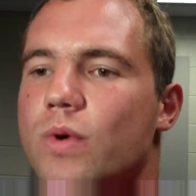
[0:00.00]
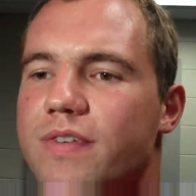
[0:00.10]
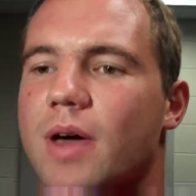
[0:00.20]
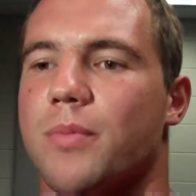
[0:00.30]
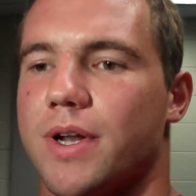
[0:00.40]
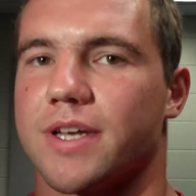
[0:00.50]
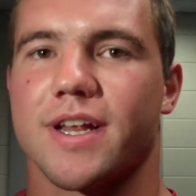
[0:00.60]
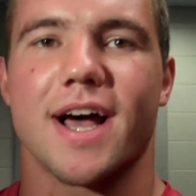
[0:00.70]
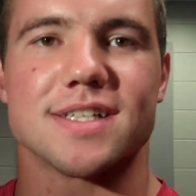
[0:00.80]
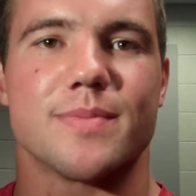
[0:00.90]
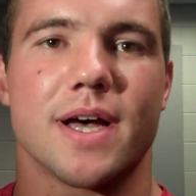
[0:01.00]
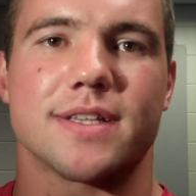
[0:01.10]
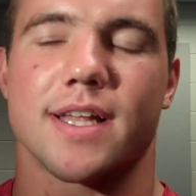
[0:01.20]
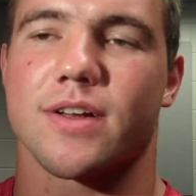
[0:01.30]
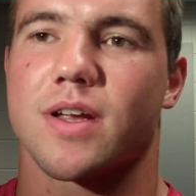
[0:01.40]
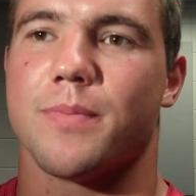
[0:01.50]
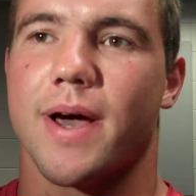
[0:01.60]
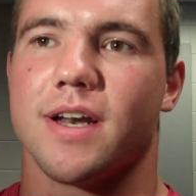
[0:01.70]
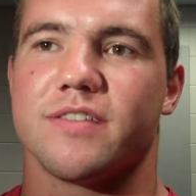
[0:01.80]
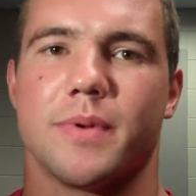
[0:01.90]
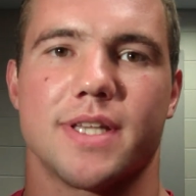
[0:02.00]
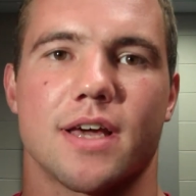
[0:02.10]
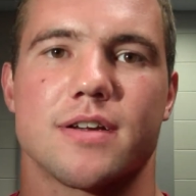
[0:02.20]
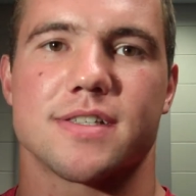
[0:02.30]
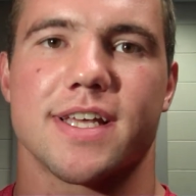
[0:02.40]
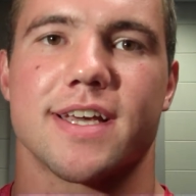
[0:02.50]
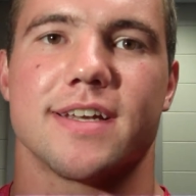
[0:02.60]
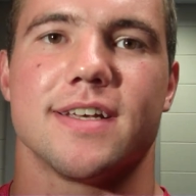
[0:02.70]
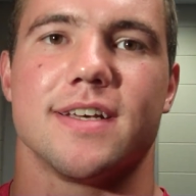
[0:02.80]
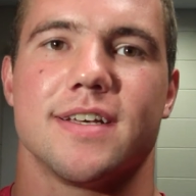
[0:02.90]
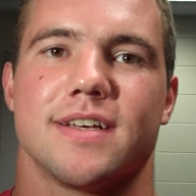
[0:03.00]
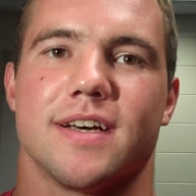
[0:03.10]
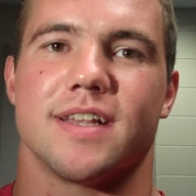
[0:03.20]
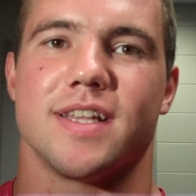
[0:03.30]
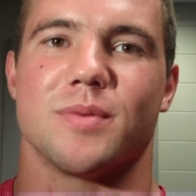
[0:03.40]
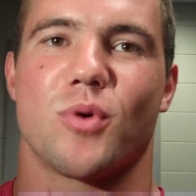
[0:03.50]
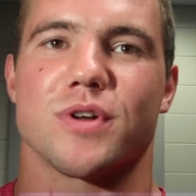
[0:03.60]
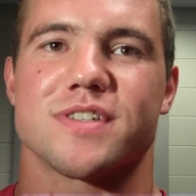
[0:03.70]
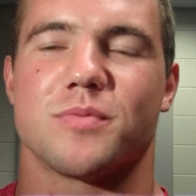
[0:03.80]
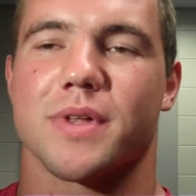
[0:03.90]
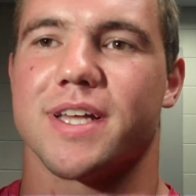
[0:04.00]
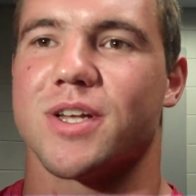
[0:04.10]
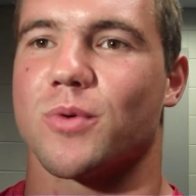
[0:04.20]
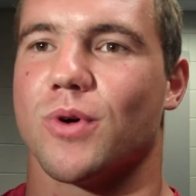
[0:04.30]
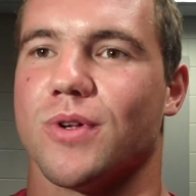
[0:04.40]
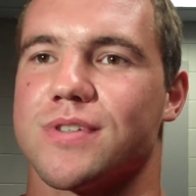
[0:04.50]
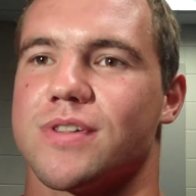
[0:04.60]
We've got pretty good guys about that. They're competitive, but they understand the importance of playing their role.